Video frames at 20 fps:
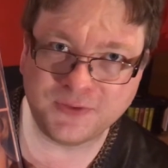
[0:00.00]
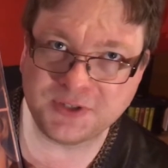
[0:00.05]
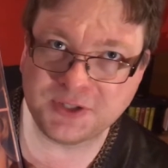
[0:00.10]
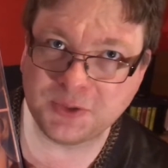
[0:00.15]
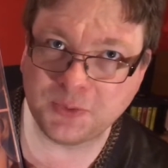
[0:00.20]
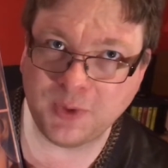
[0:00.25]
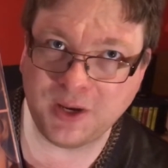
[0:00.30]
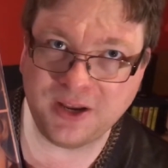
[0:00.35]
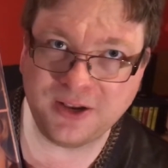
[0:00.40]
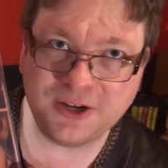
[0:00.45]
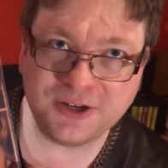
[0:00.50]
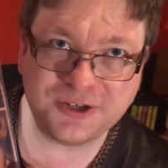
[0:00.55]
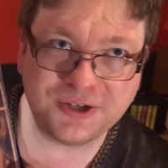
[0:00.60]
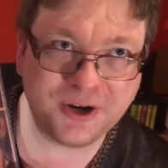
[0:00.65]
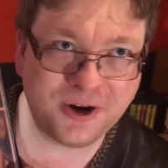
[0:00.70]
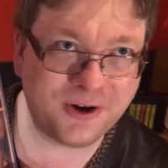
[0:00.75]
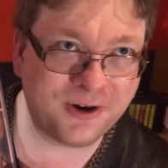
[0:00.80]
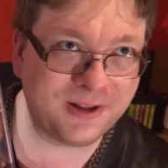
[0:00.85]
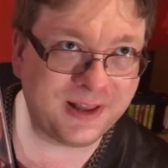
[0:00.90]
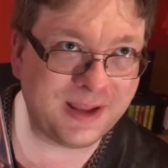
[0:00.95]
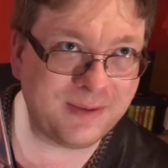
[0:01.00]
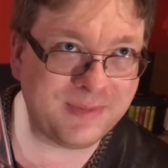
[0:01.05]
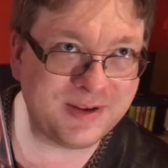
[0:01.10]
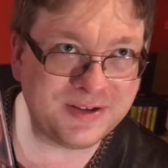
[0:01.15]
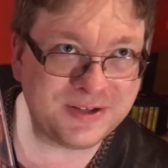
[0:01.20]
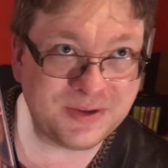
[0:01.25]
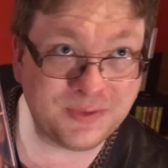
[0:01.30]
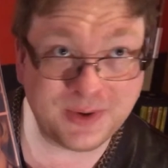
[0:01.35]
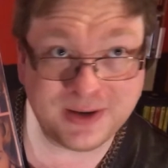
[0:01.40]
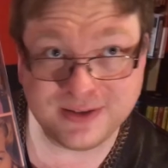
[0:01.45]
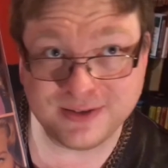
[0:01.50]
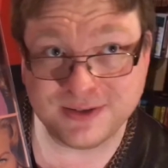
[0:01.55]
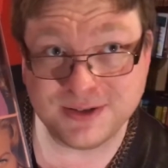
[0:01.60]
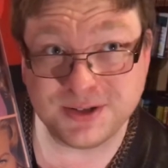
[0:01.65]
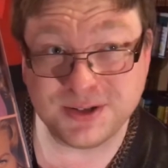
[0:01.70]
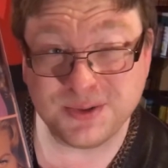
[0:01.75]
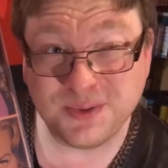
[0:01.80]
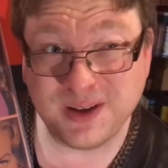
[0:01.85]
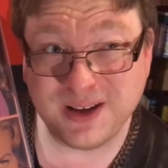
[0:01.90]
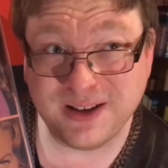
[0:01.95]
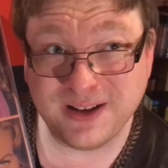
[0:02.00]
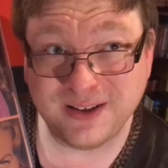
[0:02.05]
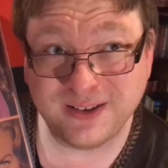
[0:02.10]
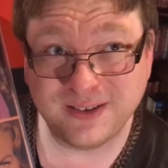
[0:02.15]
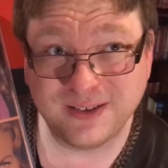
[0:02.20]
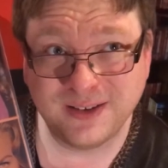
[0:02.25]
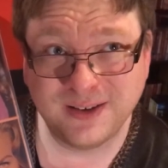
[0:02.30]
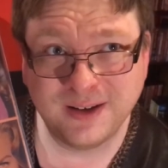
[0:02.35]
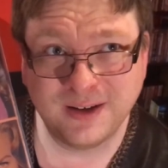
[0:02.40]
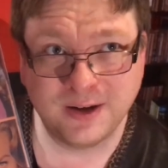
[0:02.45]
Swedish girl. I mean, she went to Sweden.